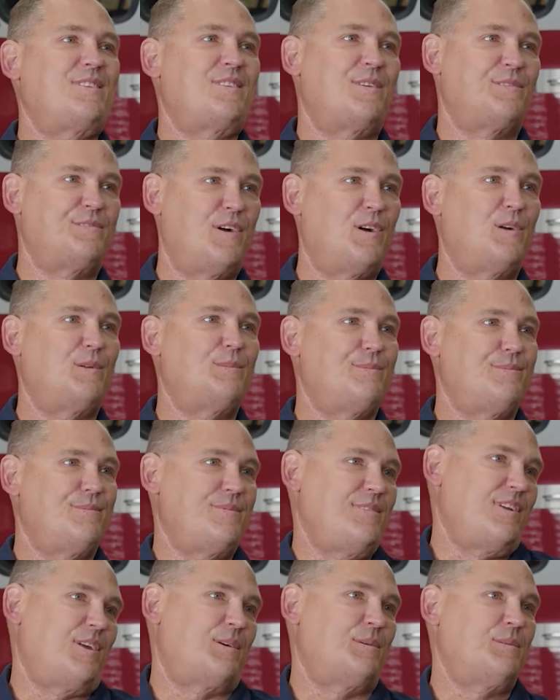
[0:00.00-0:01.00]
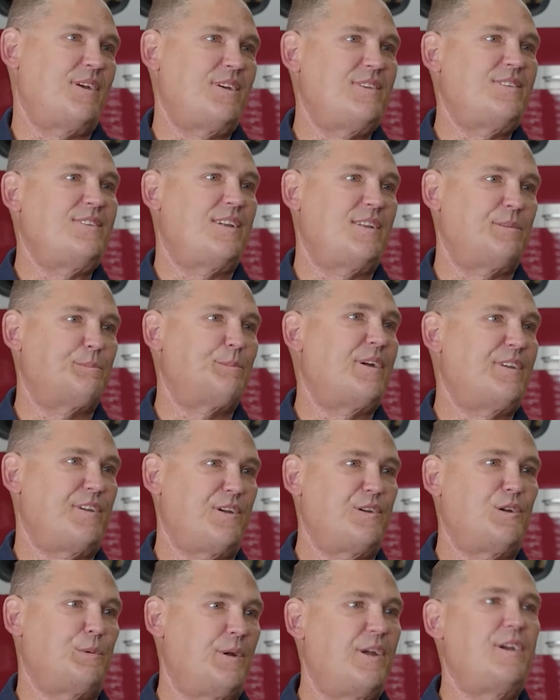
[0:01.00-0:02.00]
I felt, like I said, my
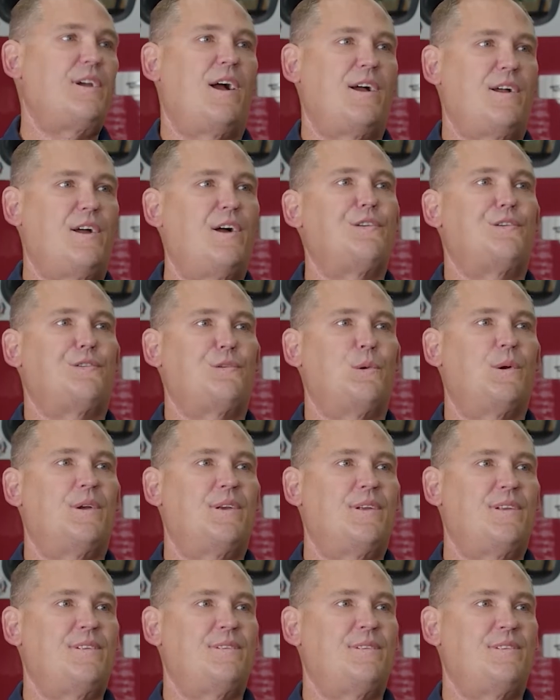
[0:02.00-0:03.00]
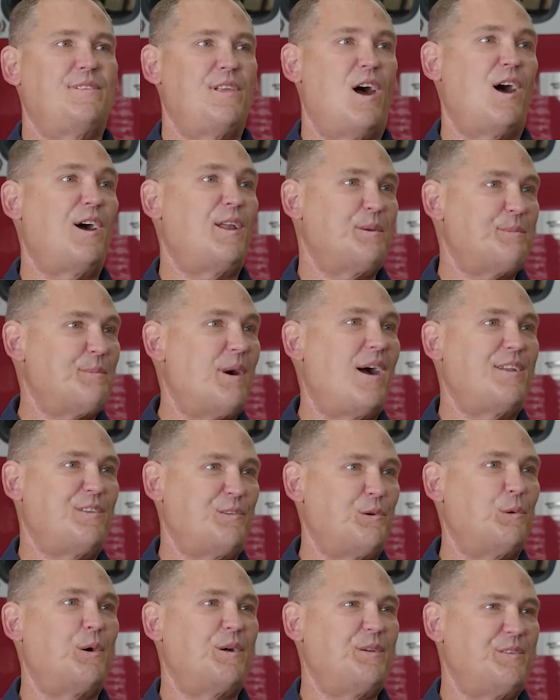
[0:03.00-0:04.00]
career got cut short, not at my
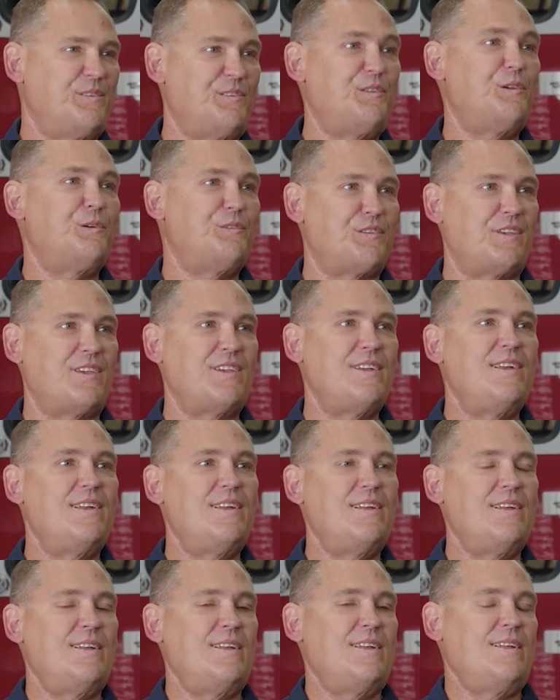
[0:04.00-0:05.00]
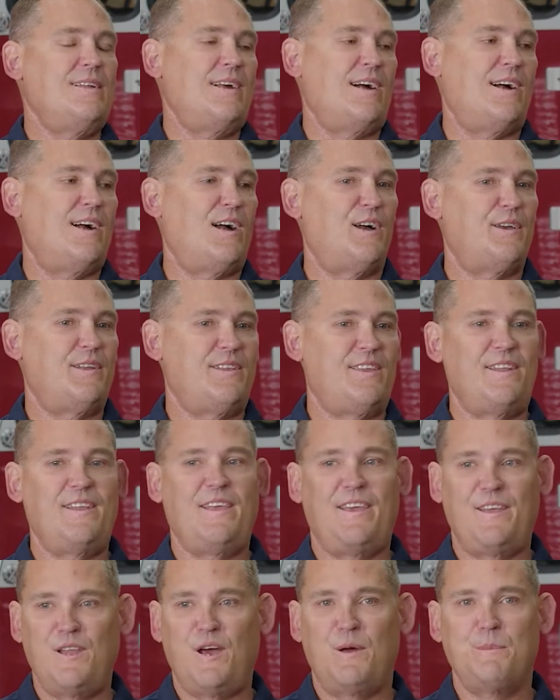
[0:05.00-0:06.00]
choosing. It didn't
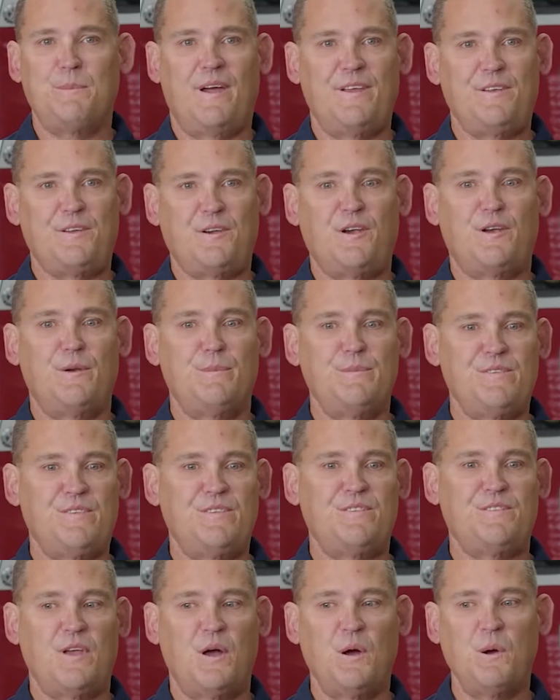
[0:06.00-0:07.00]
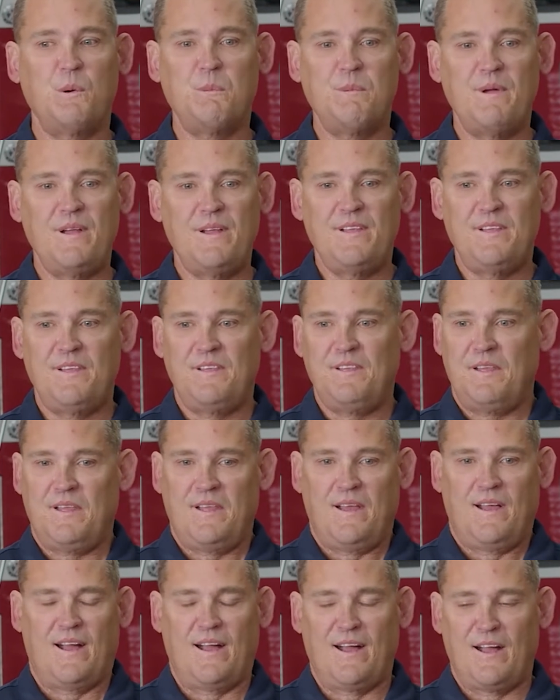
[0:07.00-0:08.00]
end on my terms, and so
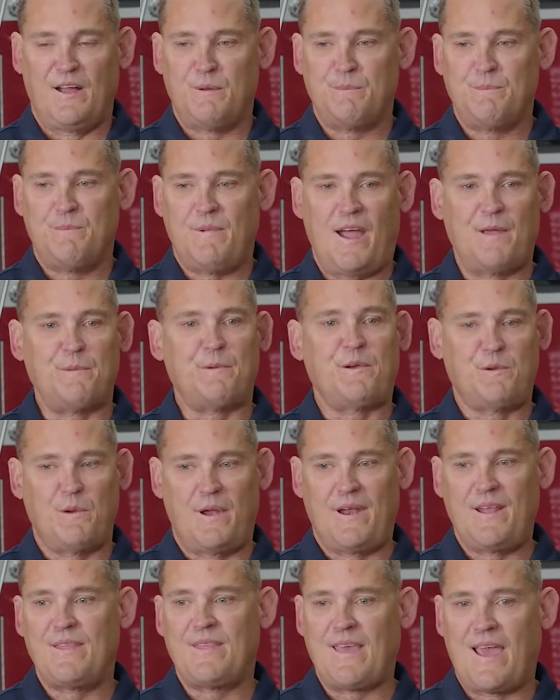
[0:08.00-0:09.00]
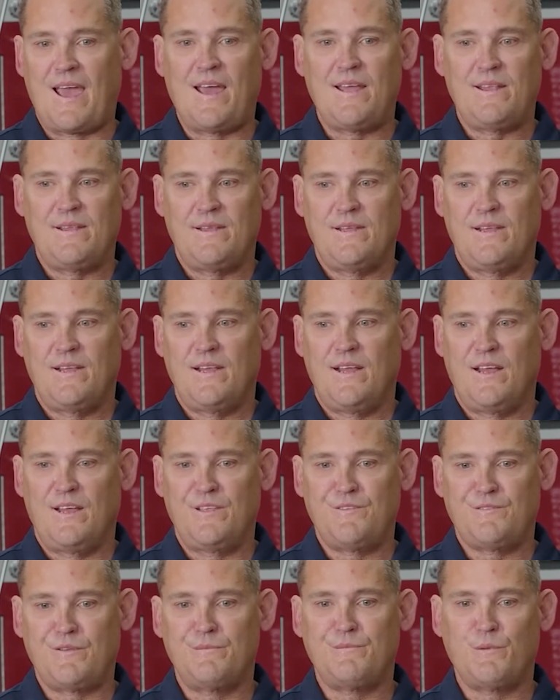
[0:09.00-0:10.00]
I regretted that.
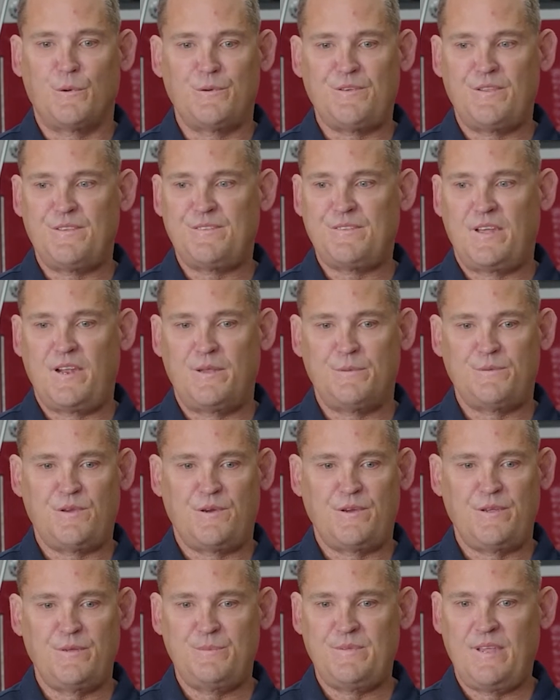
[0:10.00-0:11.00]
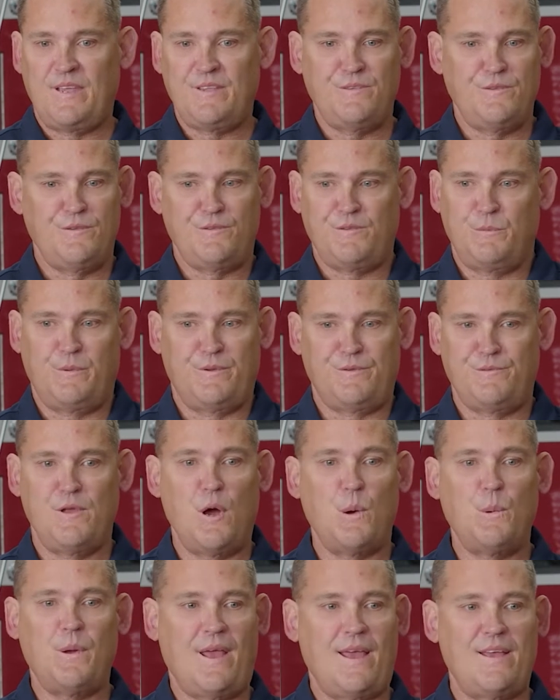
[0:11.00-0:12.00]
It's an unfortunate set of circumstances to which no
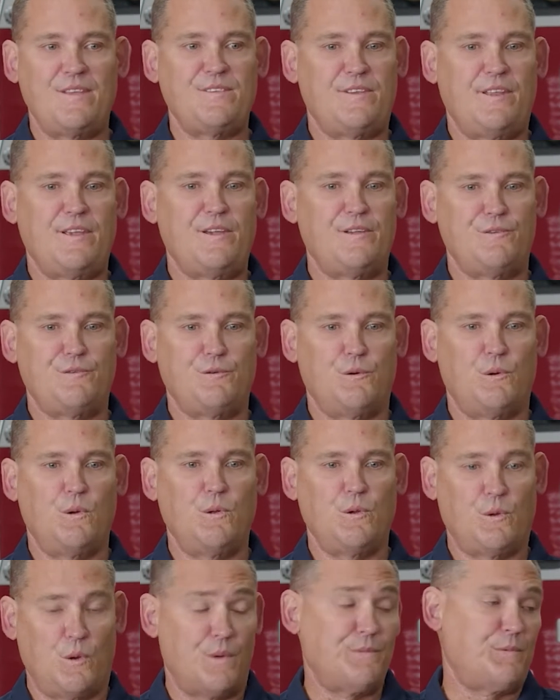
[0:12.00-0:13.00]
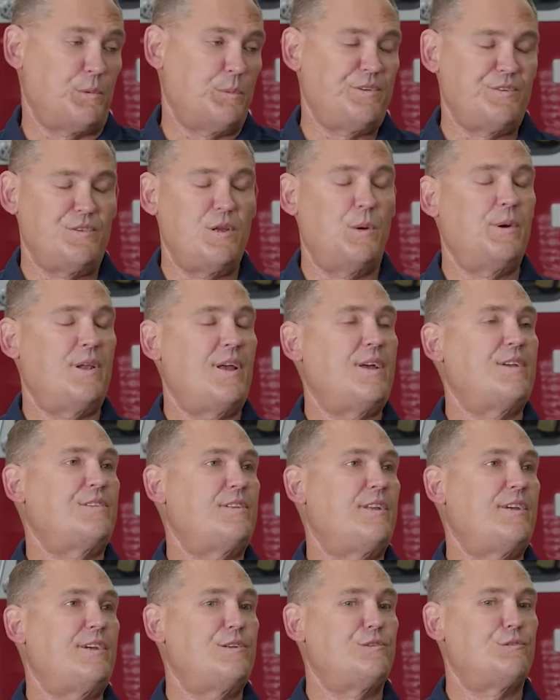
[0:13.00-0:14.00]
one has any control, or over which no one has
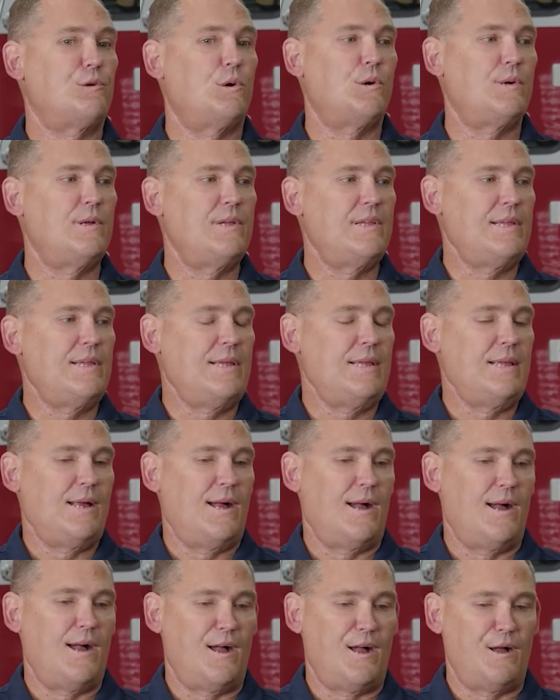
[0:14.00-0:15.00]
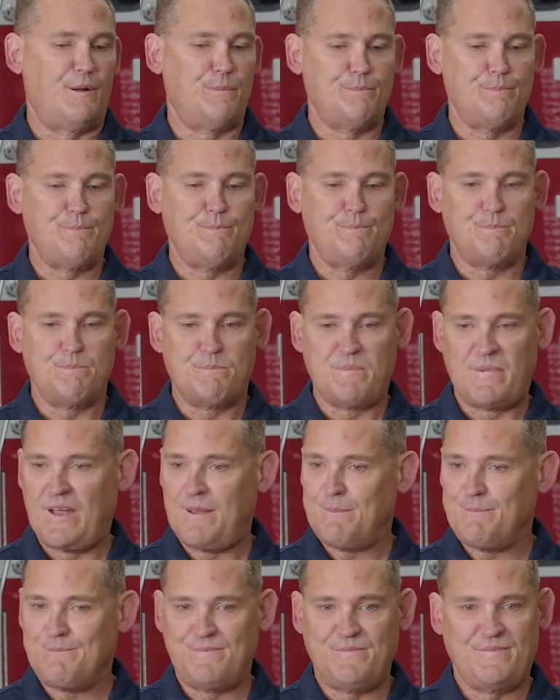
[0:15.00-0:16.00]
any control.
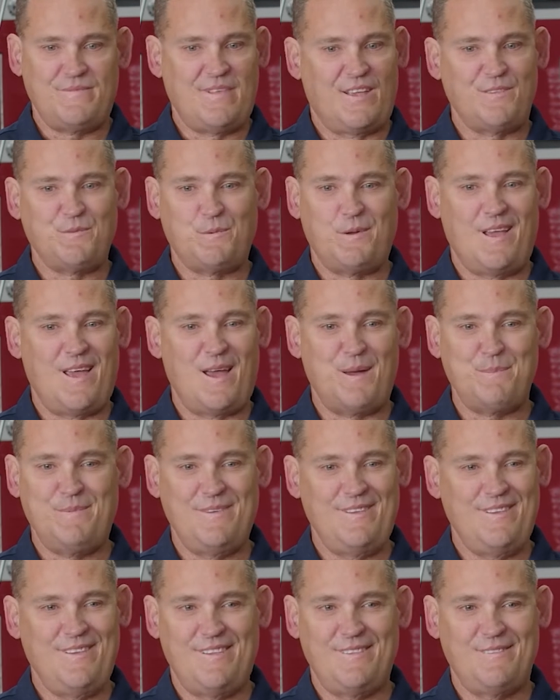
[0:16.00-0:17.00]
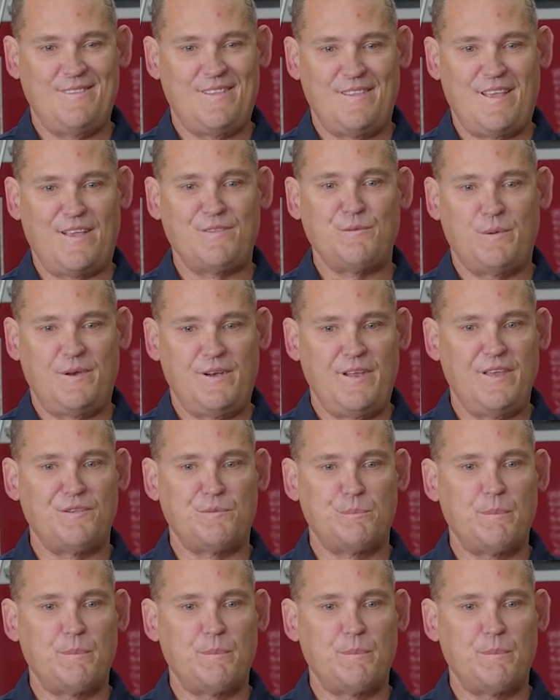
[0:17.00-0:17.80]
But that's what happened, and that's what it is.